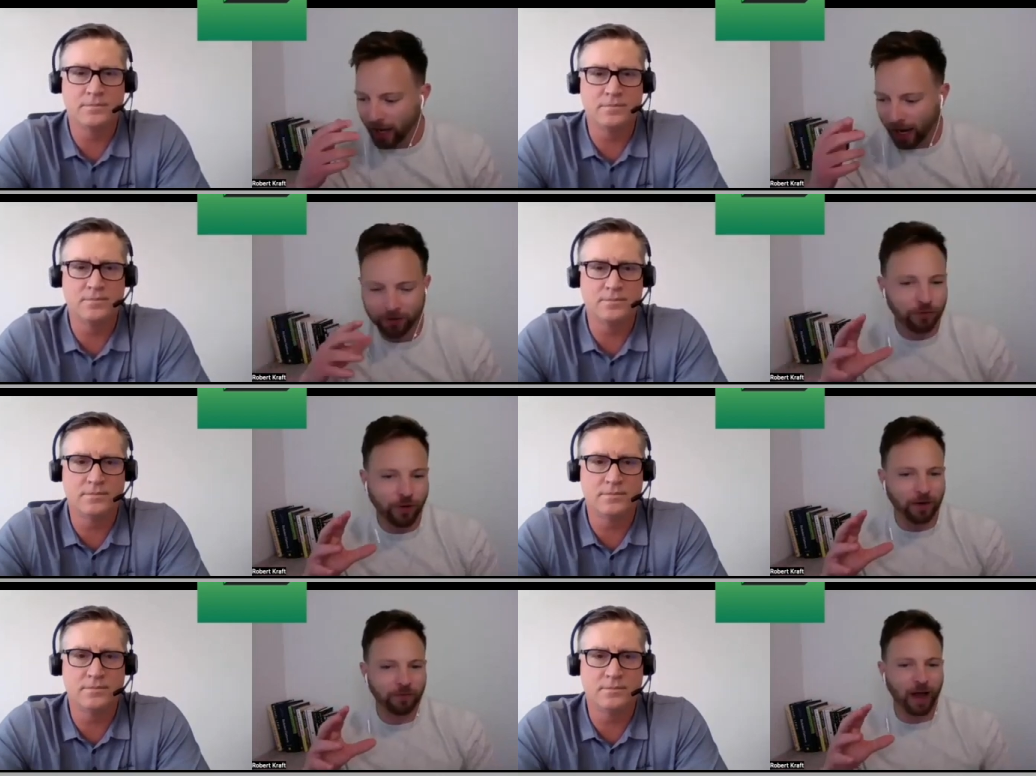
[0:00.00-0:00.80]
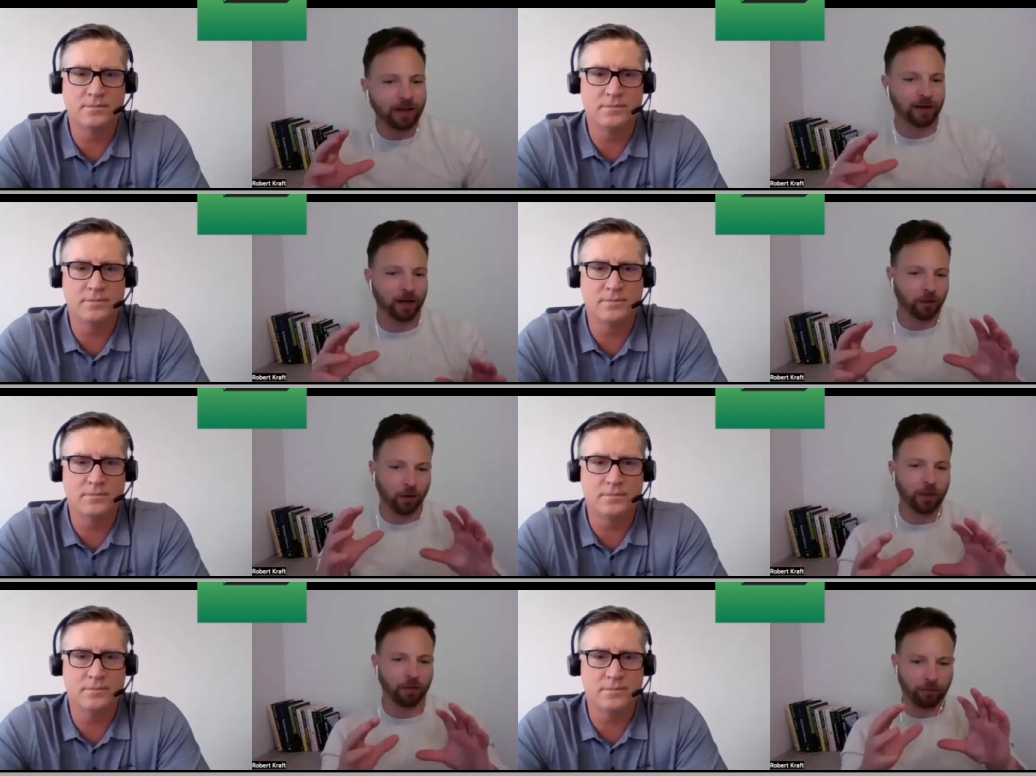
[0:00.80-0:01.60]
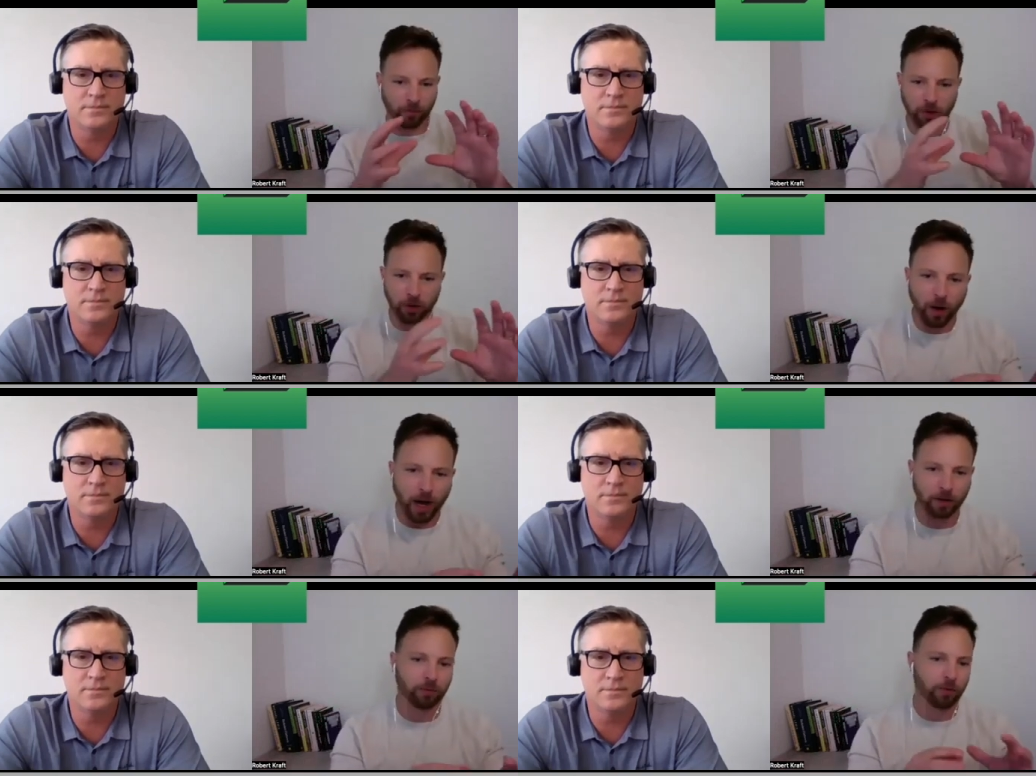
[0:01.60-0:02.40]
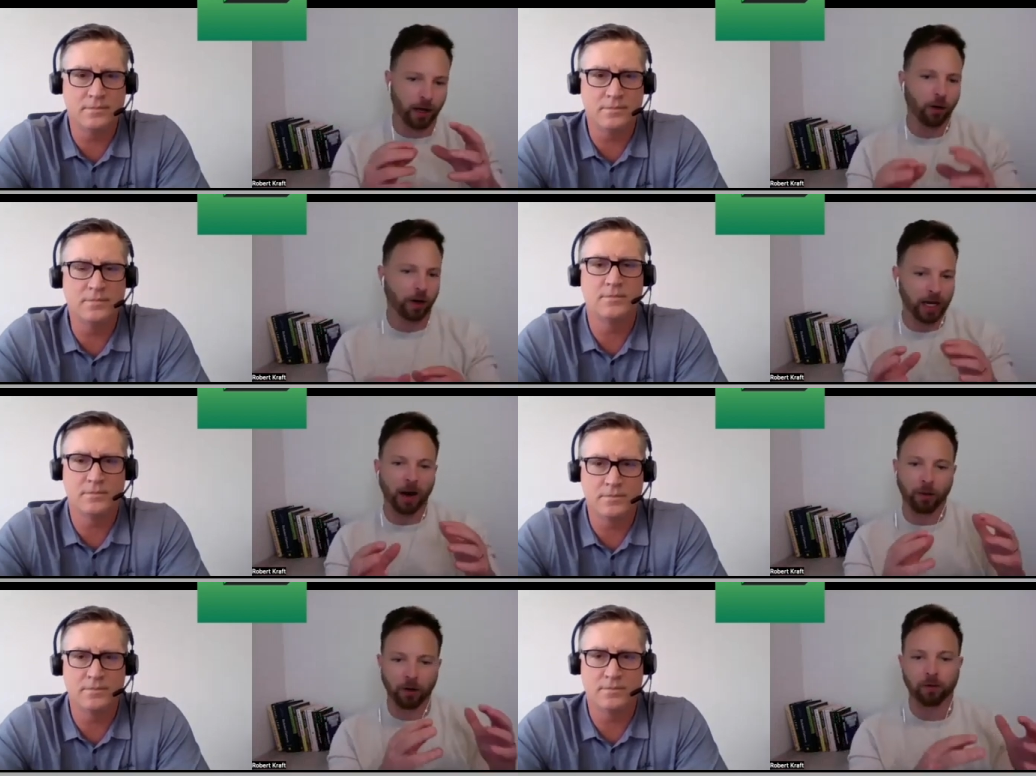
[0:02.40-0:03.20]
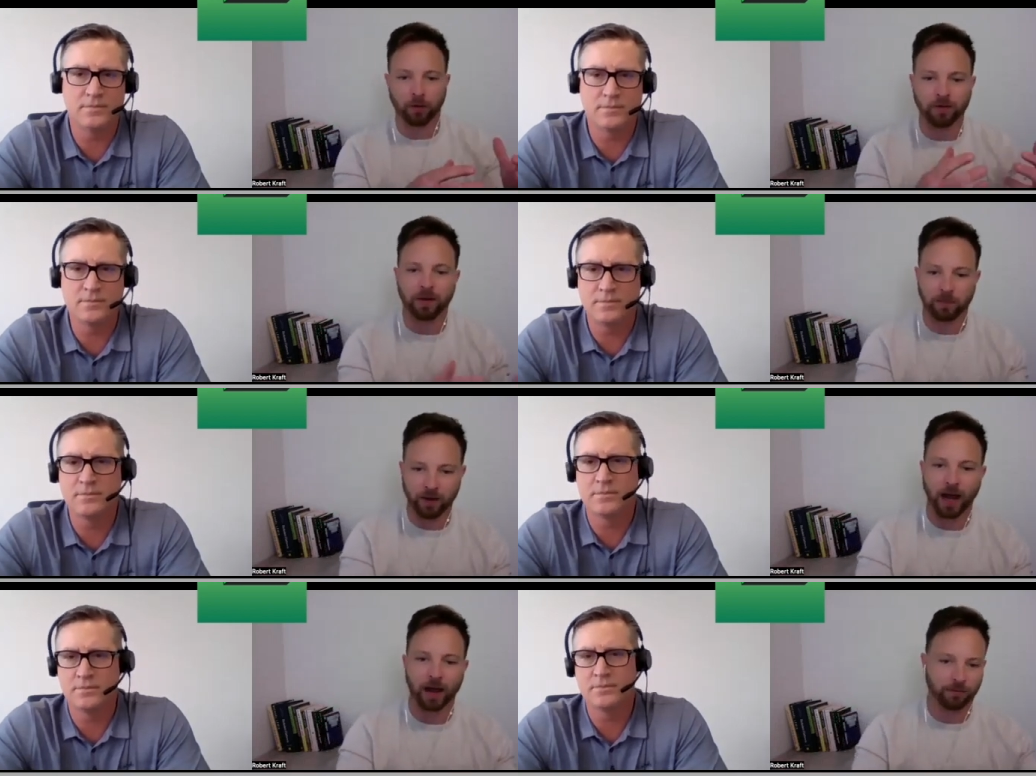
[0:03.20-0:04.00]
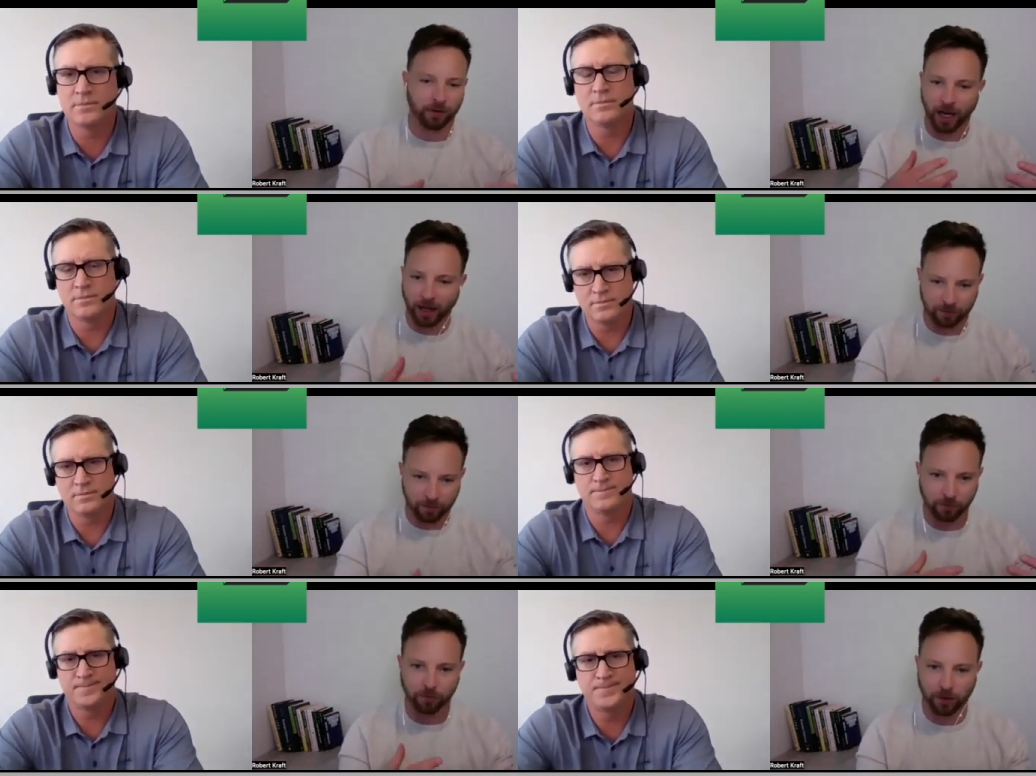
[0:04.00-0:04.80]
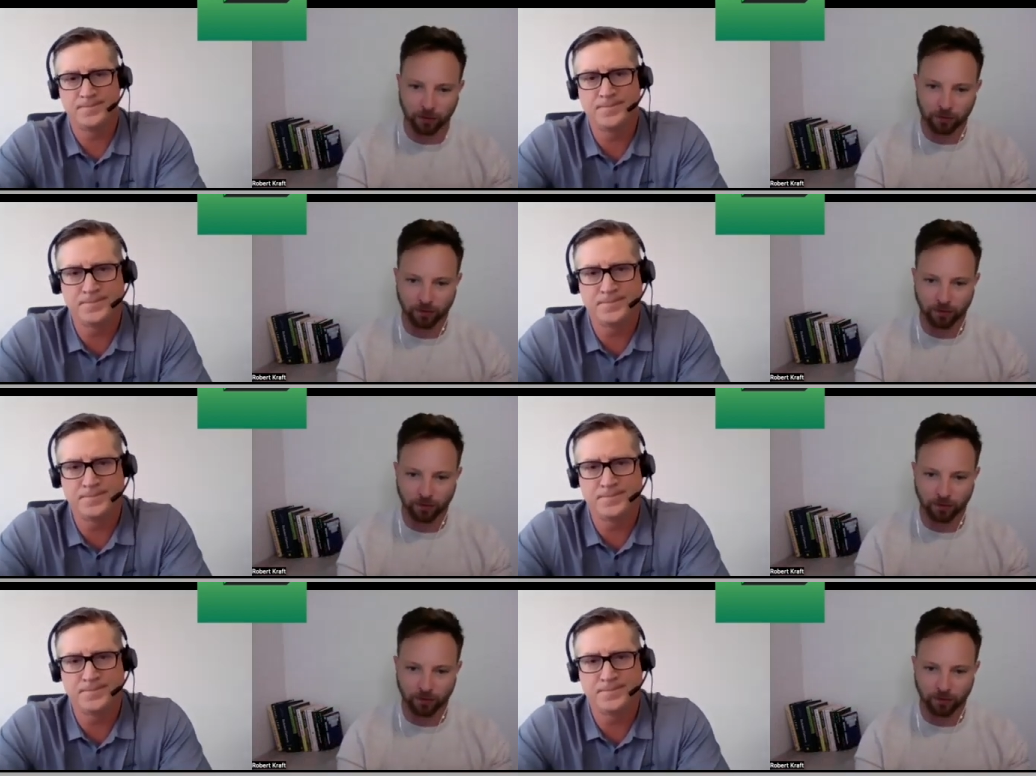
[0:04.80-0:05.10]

Speaker 1: I just find it fascinating, though, then from your end, like, okay, now we're going to do the deep dive analysis, due diligence.